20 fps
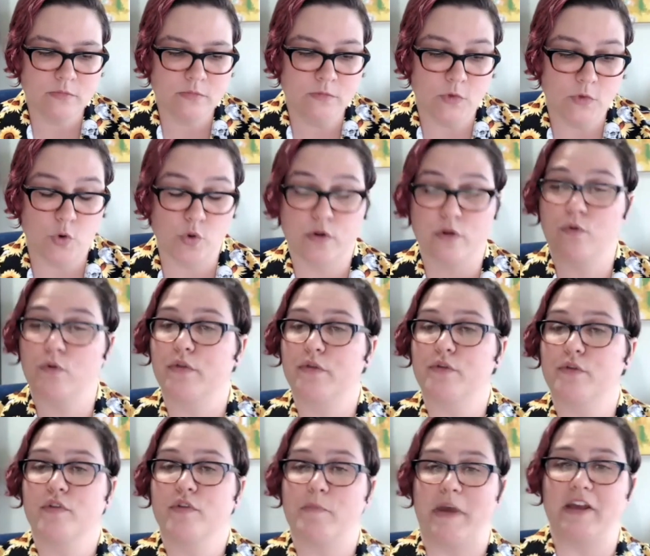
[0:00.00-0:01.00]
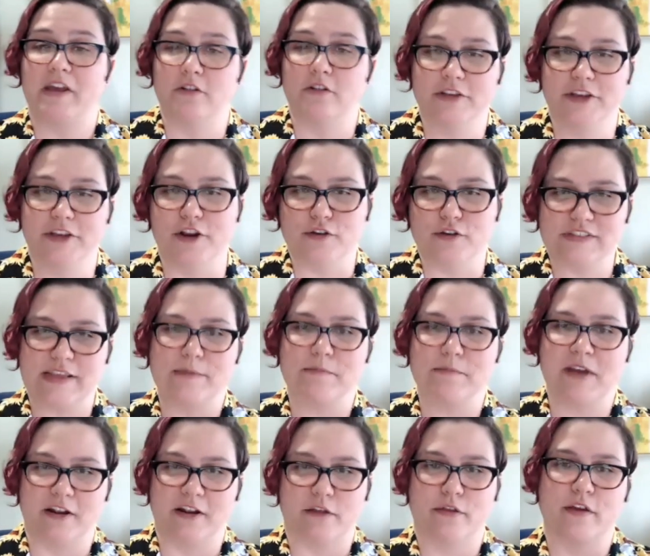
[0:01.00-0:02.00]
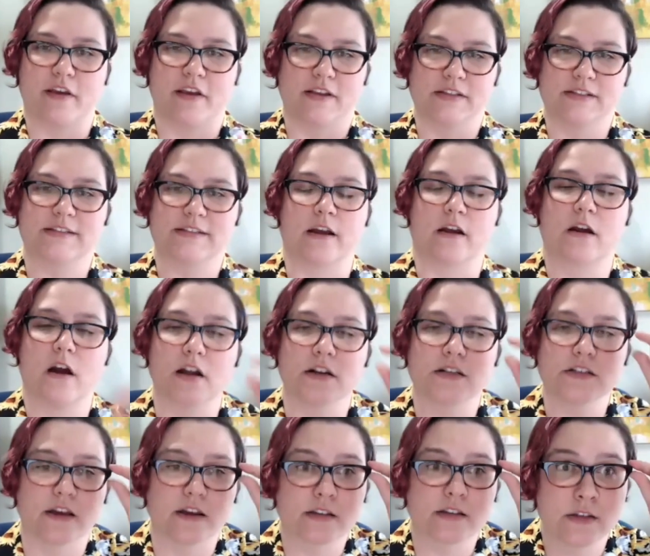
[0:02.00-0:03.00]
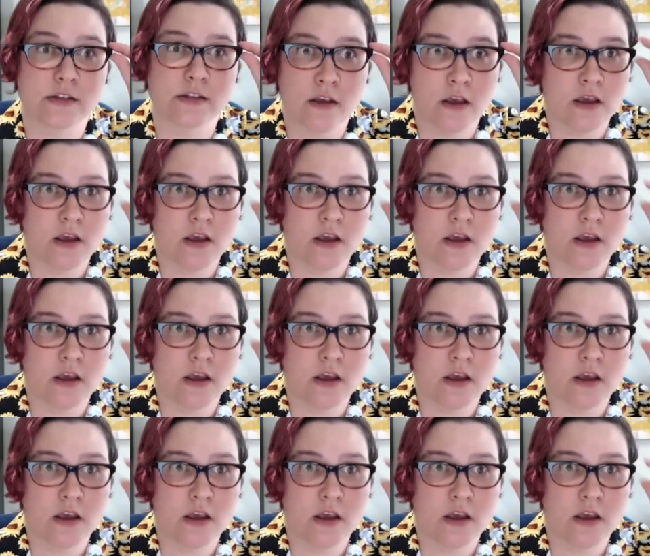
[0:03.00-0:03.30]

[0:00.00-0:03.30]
Or through the mail, same kind of thing. It's that context.